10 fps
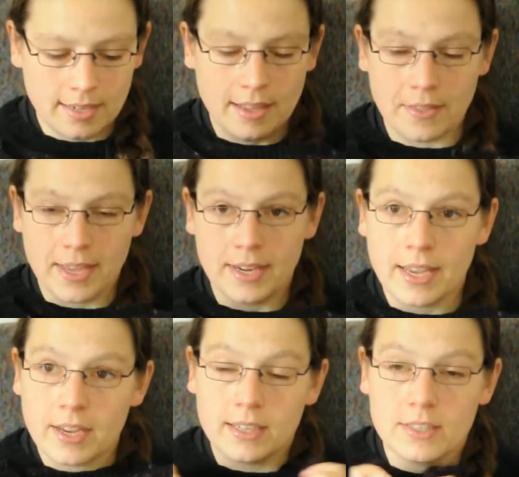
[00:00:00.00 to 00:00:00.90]
and then
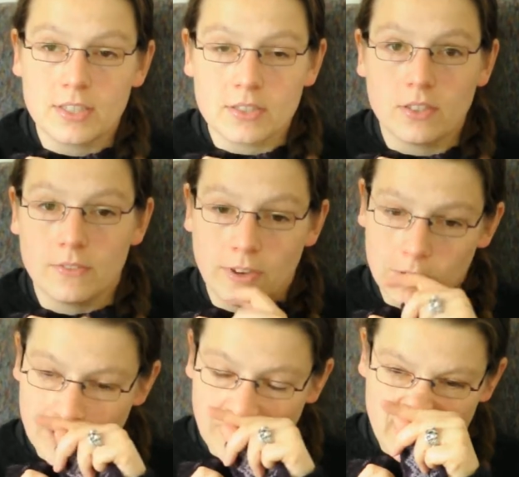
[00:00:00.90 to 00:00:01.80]
I just got a
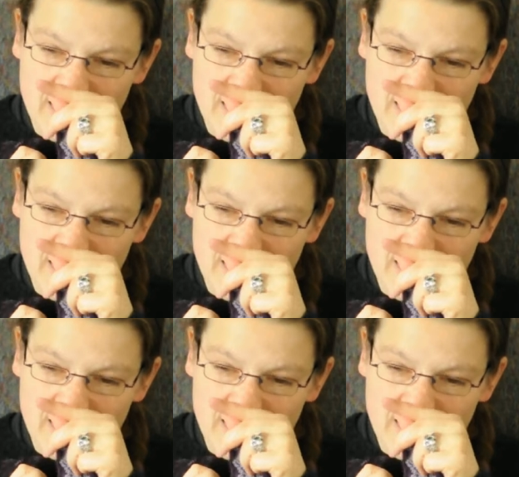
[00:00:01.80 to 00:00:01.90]
voucher